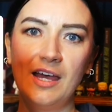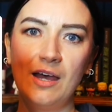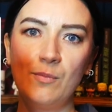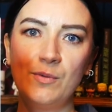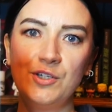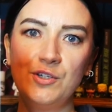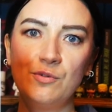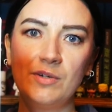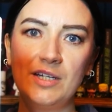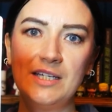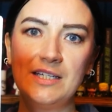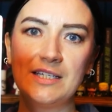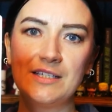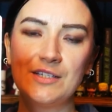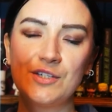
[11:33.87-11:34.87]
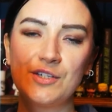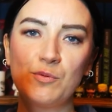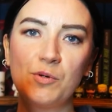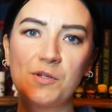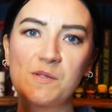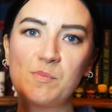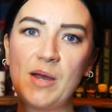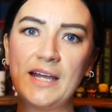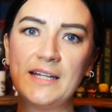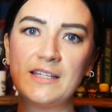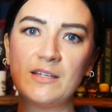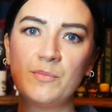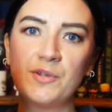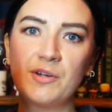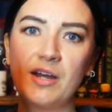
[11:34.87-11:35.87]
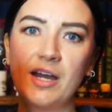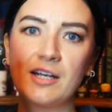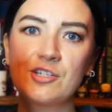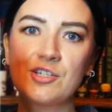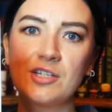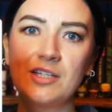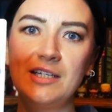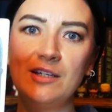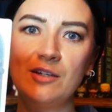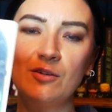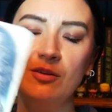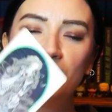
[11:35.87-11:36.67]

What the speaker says: and when you read into what's behind them, they're actually